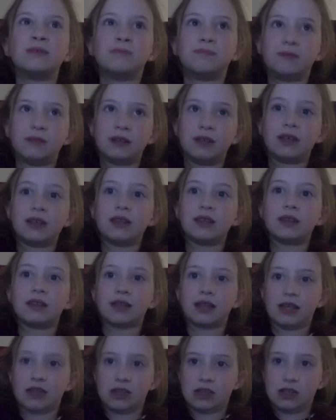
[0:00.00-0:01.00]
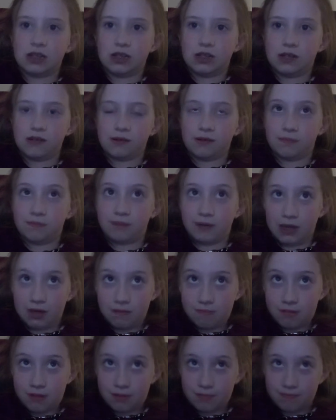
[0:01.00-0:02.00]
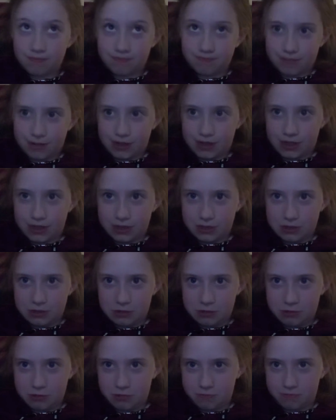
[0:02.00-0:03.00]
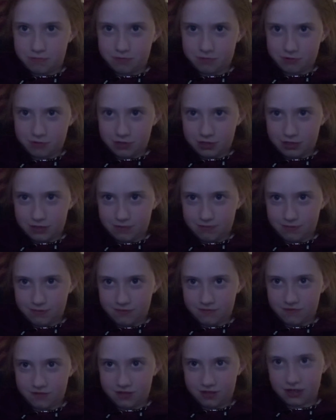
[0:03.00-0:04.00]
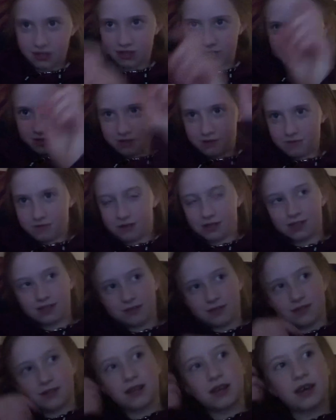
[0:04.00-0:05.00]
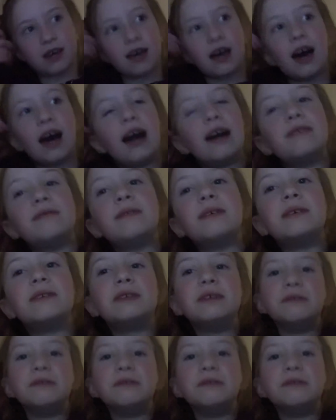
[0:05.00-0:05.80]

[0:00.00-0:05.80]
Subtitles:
Breathe into a paper bag. Do not pull it above your head or else I will